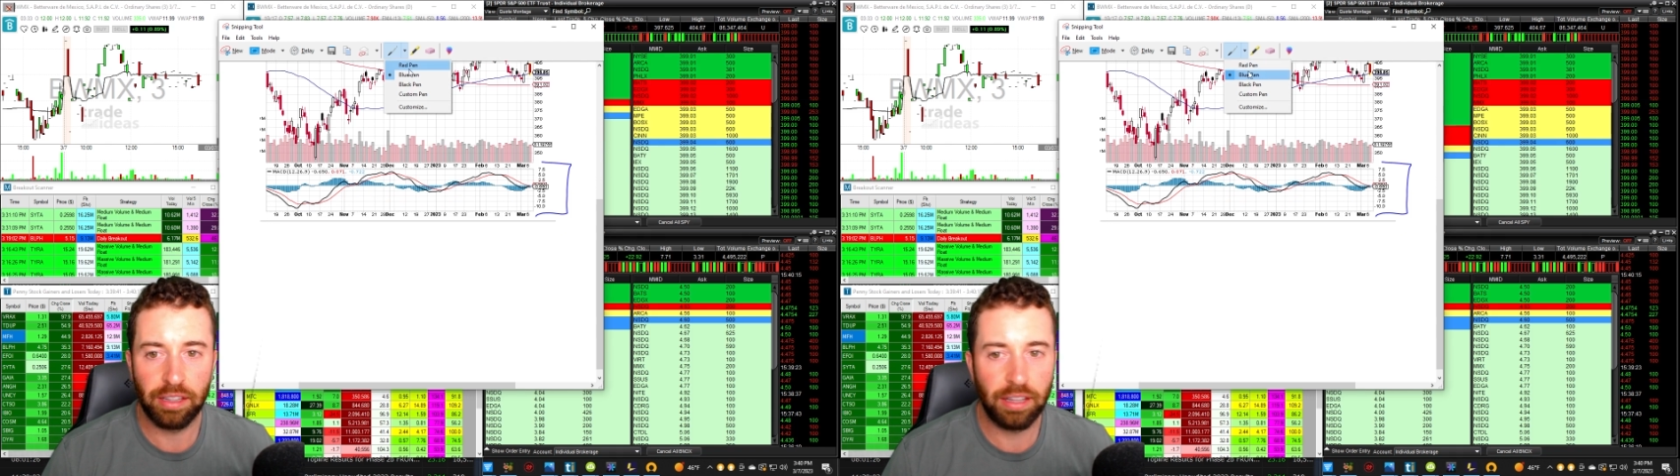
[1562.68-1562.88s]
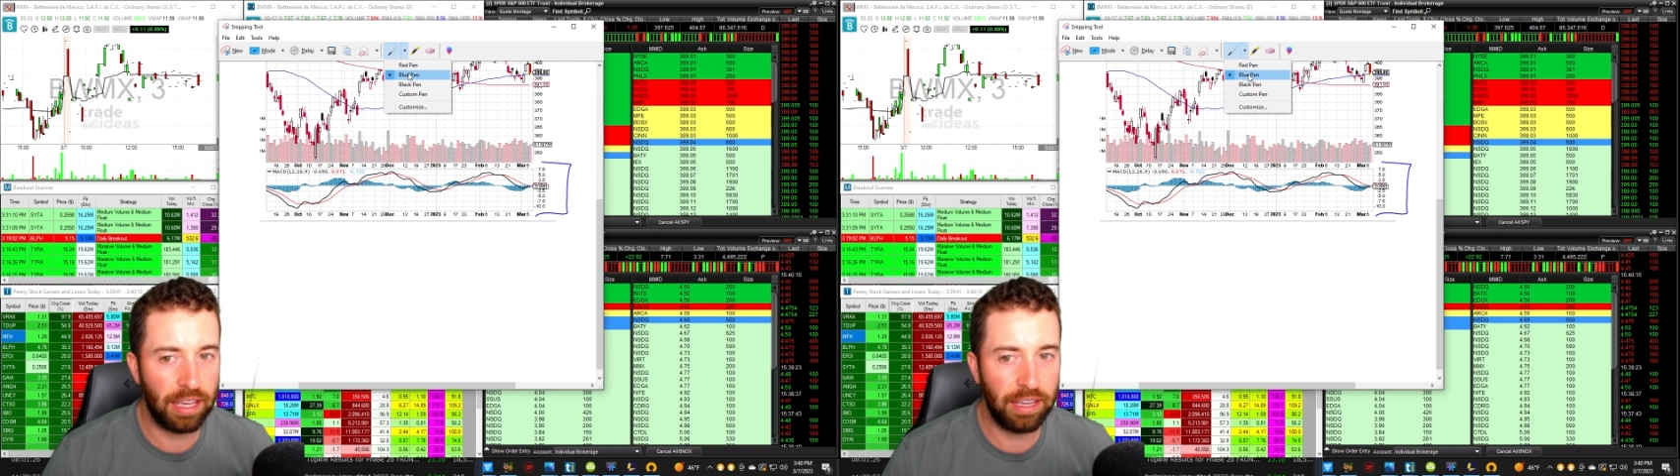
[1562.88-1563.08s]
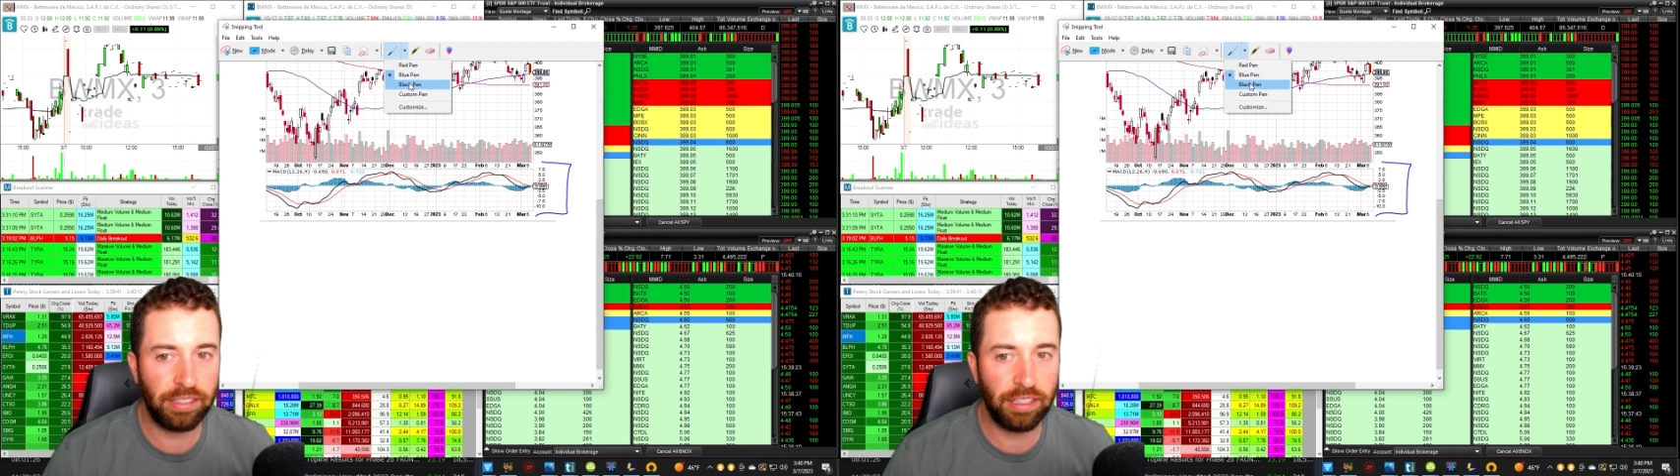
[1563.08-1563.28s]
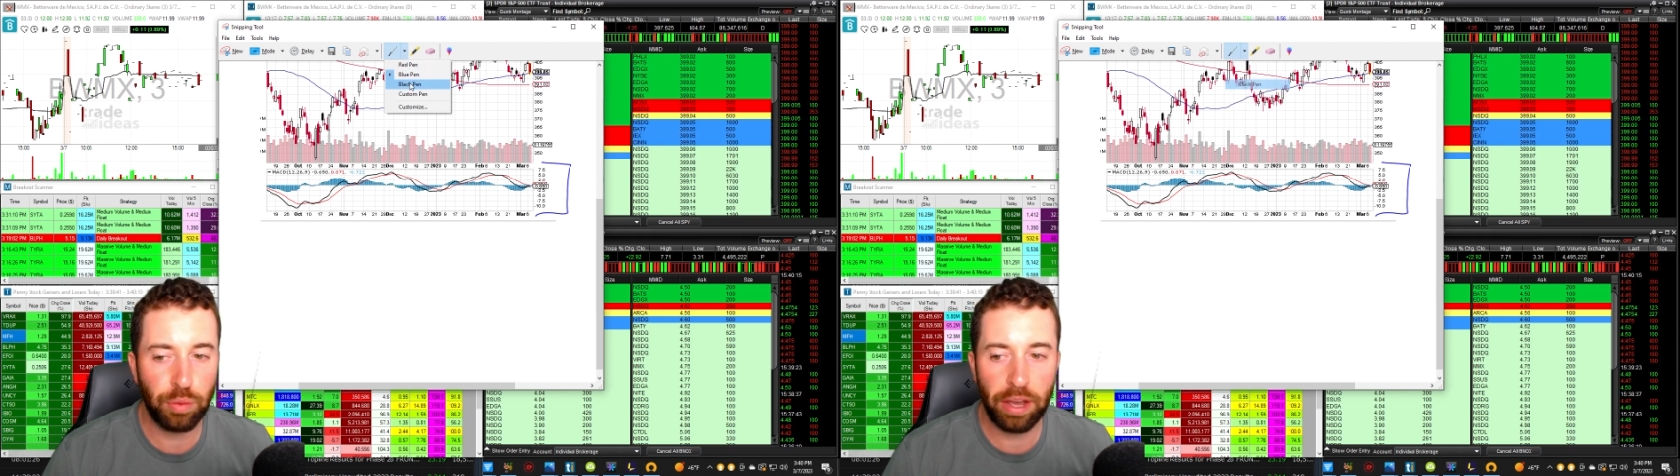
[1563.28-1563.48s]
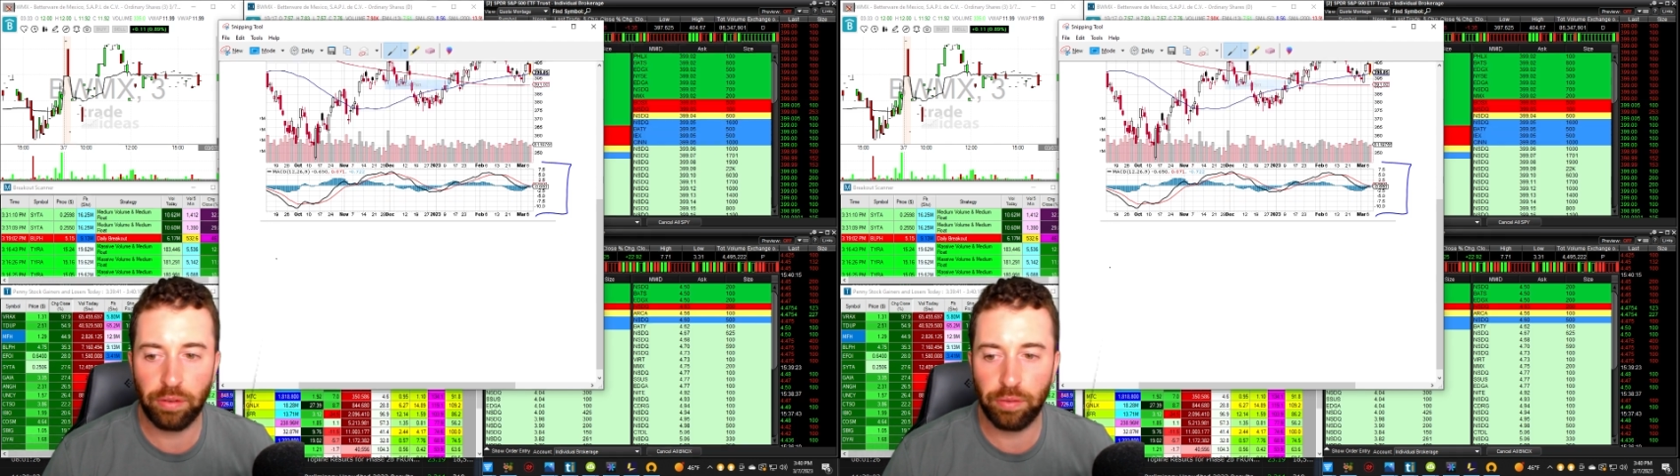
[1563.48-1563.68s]
The easiest
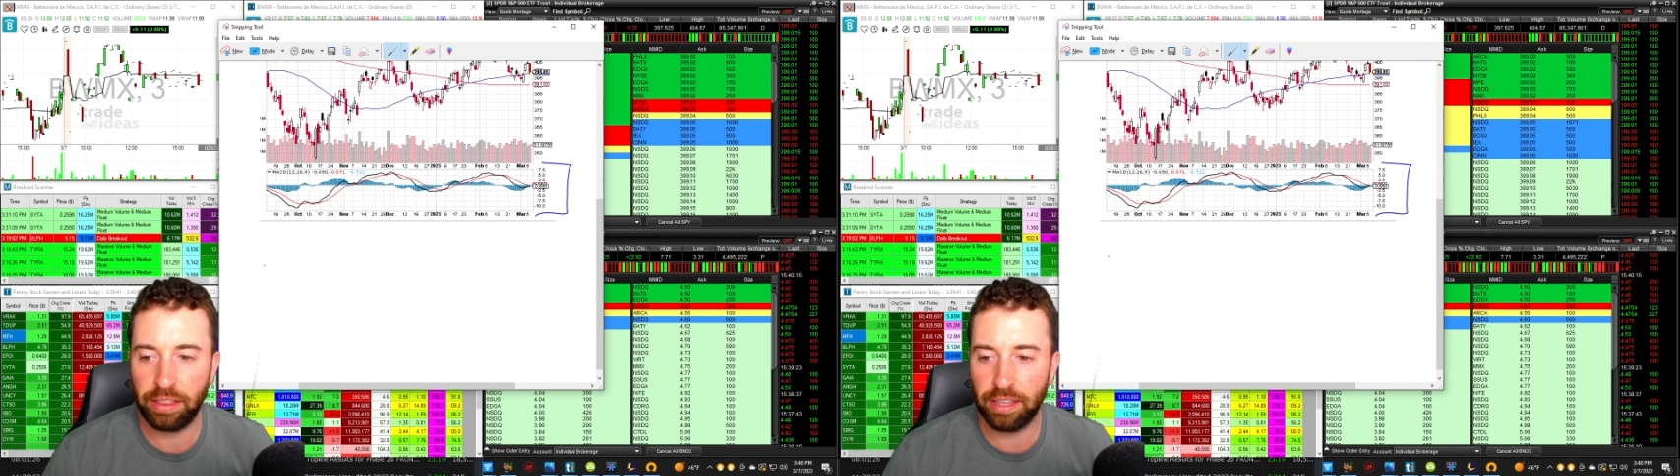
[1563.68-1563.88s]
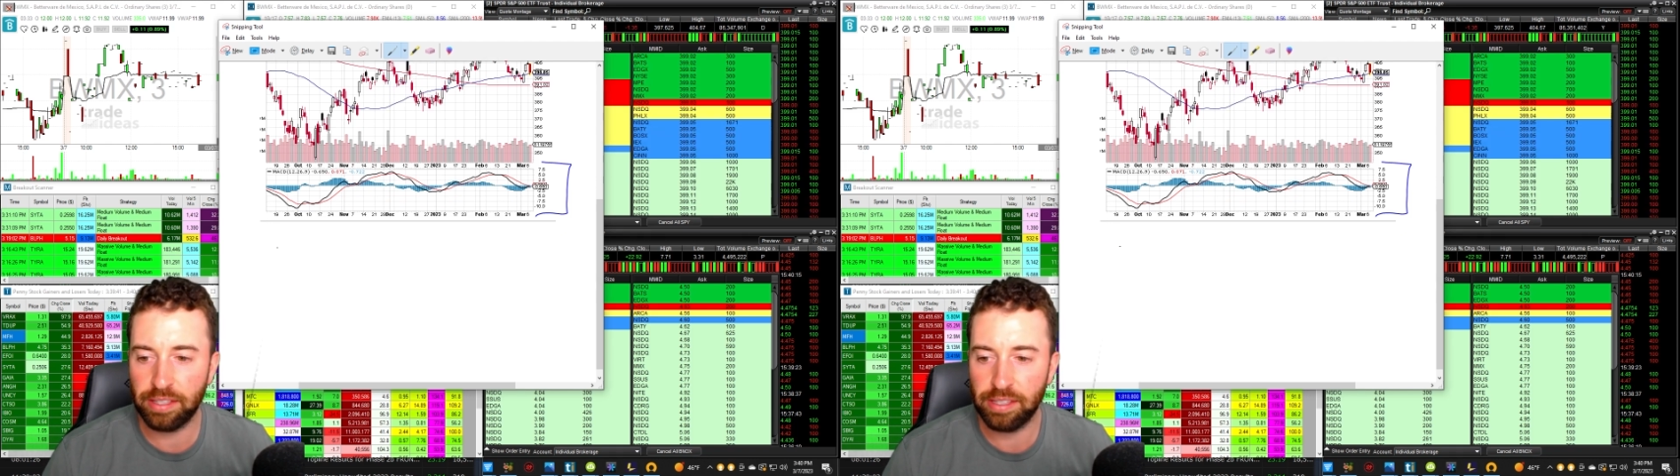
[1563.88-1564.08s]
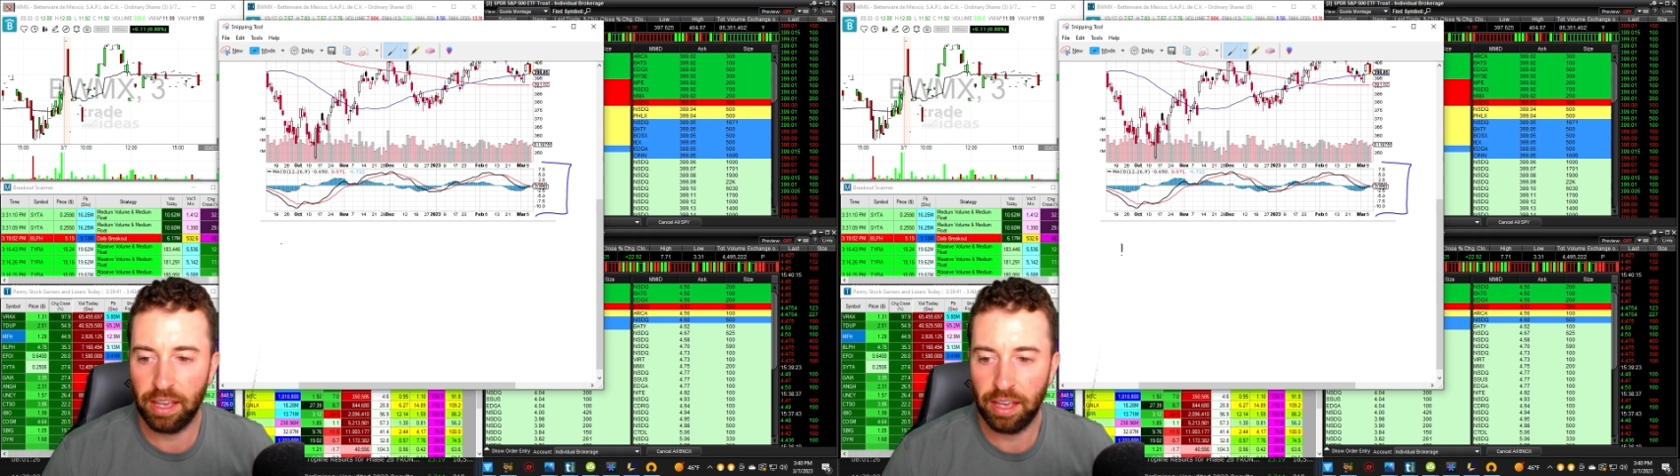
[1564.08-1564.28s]
way to read this